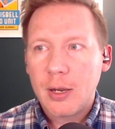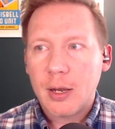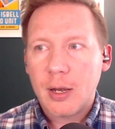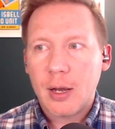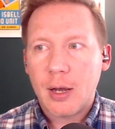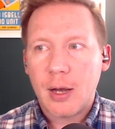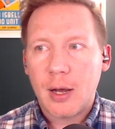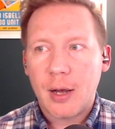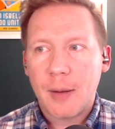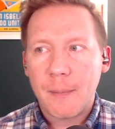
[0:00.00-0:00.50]

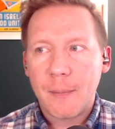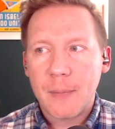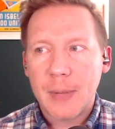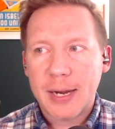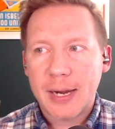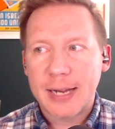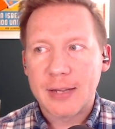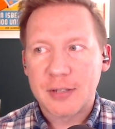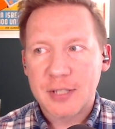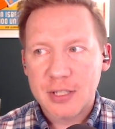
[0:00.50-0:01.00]

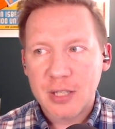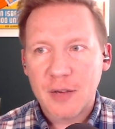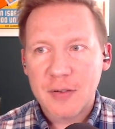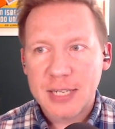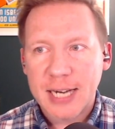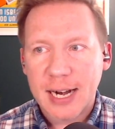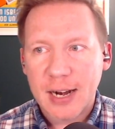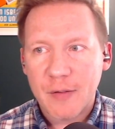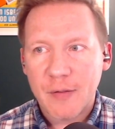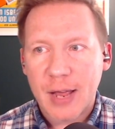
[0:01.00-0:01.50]
Again, stuff's
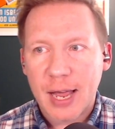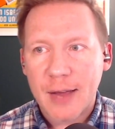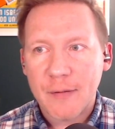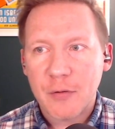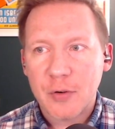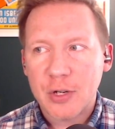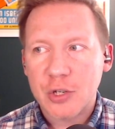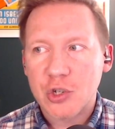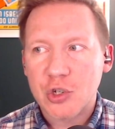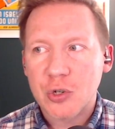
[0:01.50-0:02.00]
kind of
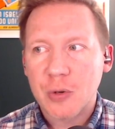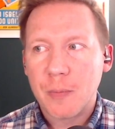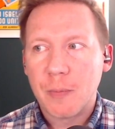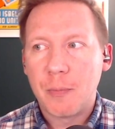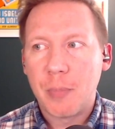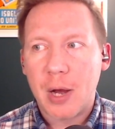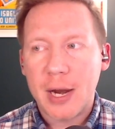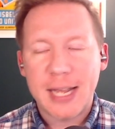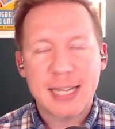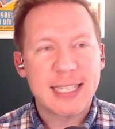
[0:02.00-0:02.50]
average,
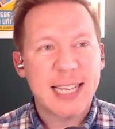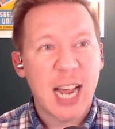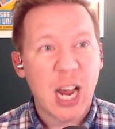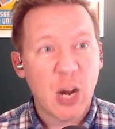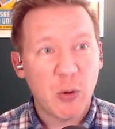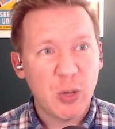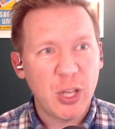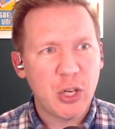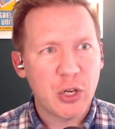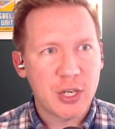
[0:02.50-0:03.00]
but he's got
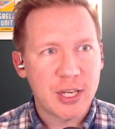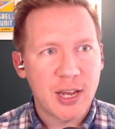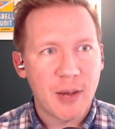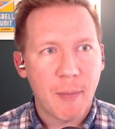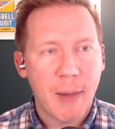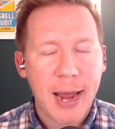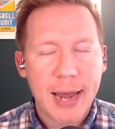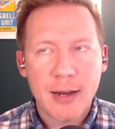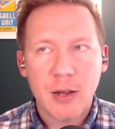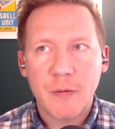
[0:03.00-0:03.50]
really good
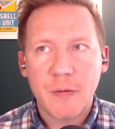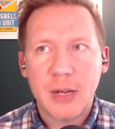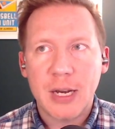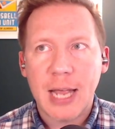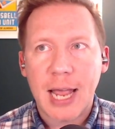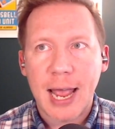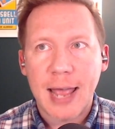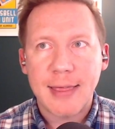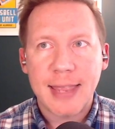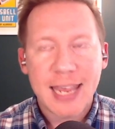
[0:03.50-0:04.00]
command of it.
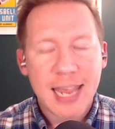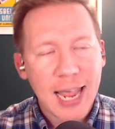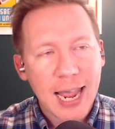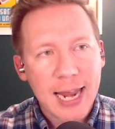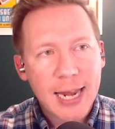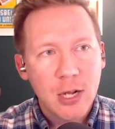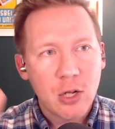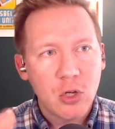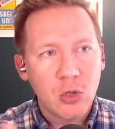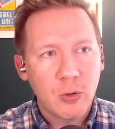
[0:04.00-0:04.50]
And the
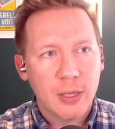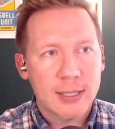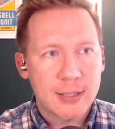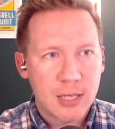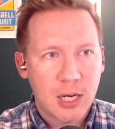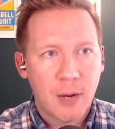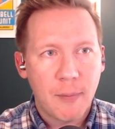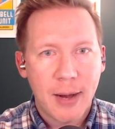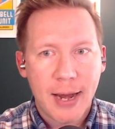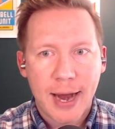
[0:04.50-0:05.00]
angle it's
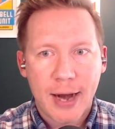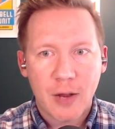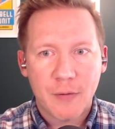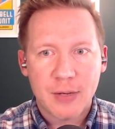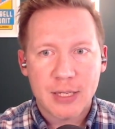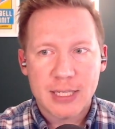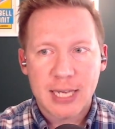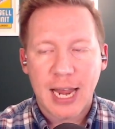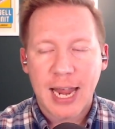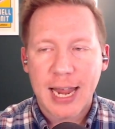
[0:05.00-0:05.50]
coming out of
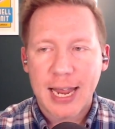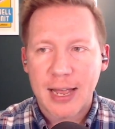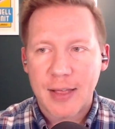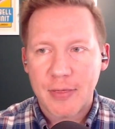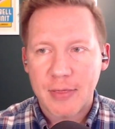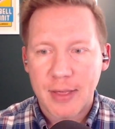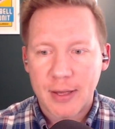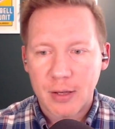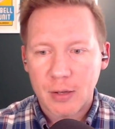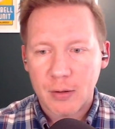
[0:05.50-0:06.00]
his
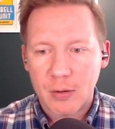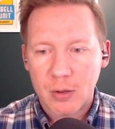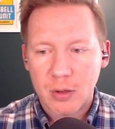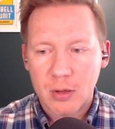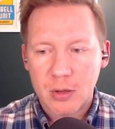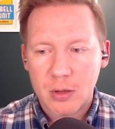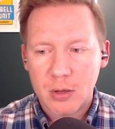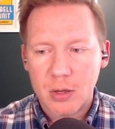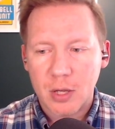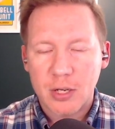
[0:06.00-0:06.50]
hand, the
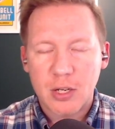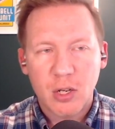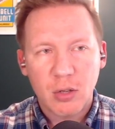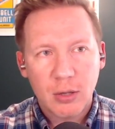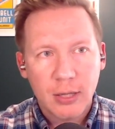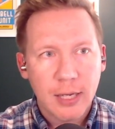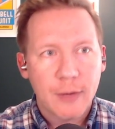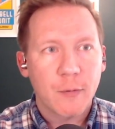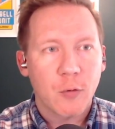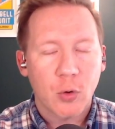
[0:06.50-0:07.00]

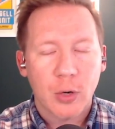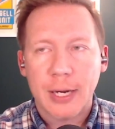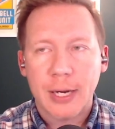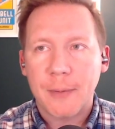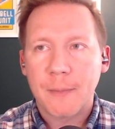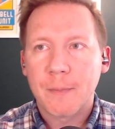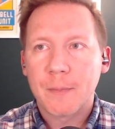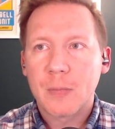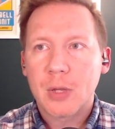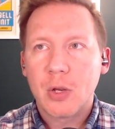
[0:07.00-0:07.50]
delivery
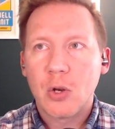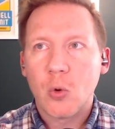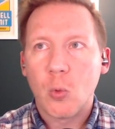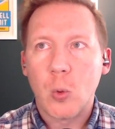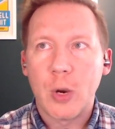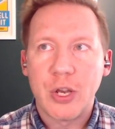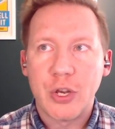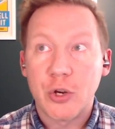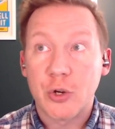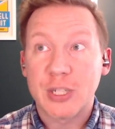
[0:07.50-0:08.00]

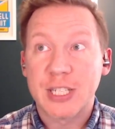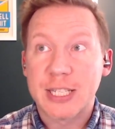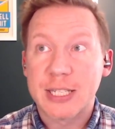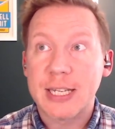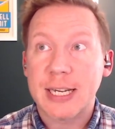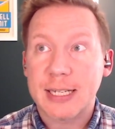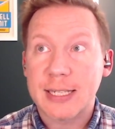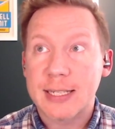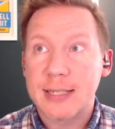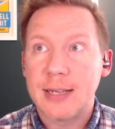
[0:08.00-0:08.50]
when you're
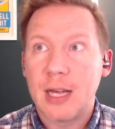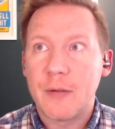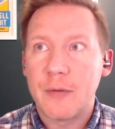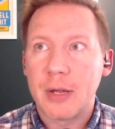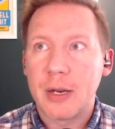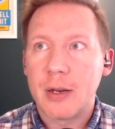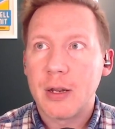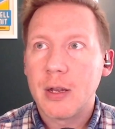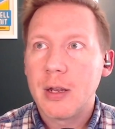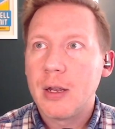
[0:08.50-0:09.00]

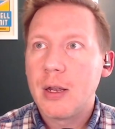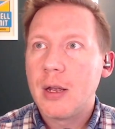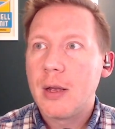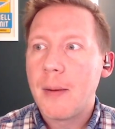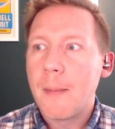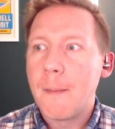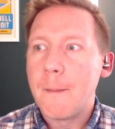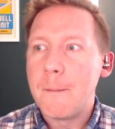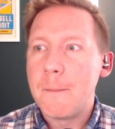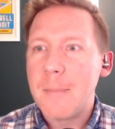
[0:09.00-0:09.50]
6'7",
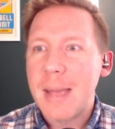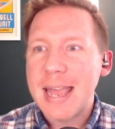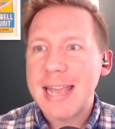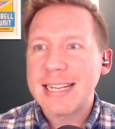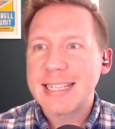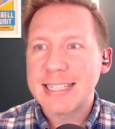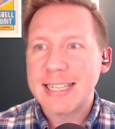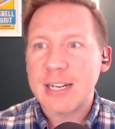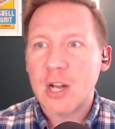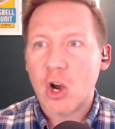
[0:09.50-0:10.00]

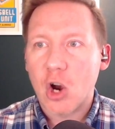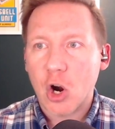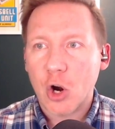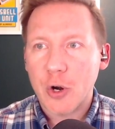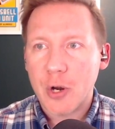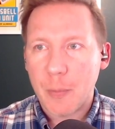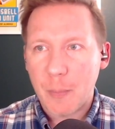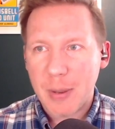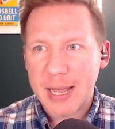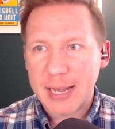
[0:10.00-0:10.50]
makes it hard
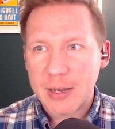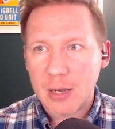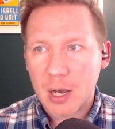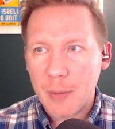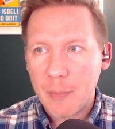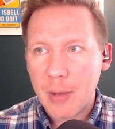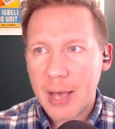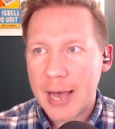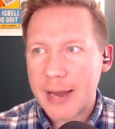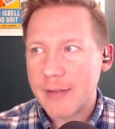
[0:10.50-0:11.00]
to pick
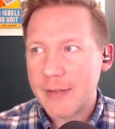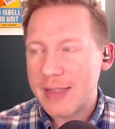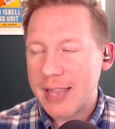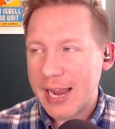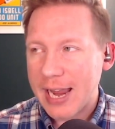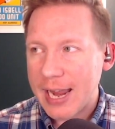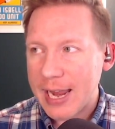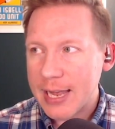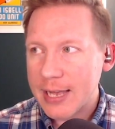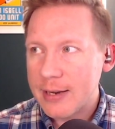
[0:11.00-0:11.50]
up out of the
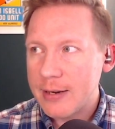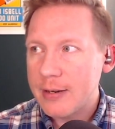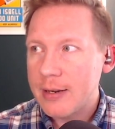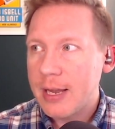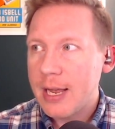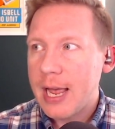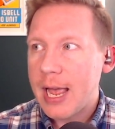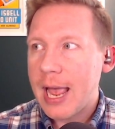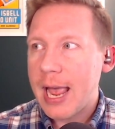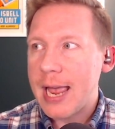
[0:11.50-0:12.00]
hand
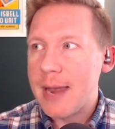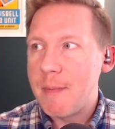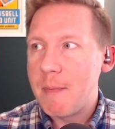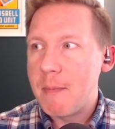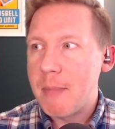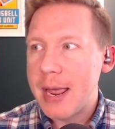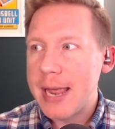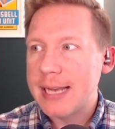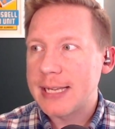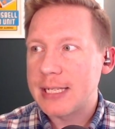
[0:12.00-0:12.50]
and
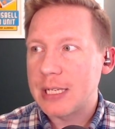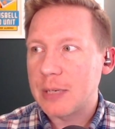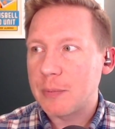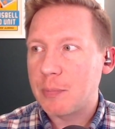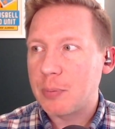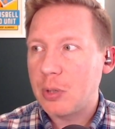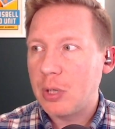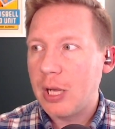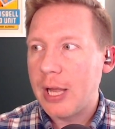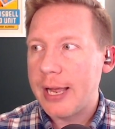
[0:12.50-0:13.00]
makes it
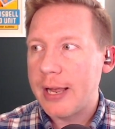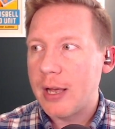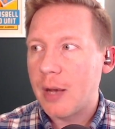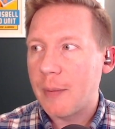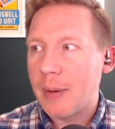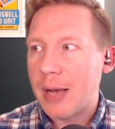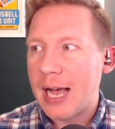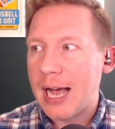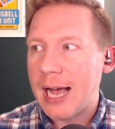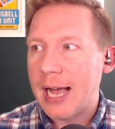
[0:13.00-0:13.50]
play up
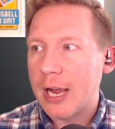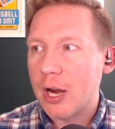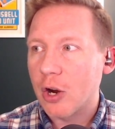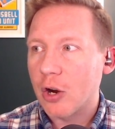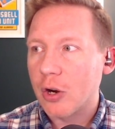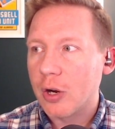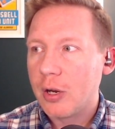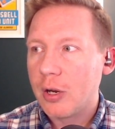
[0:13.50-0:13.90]
higher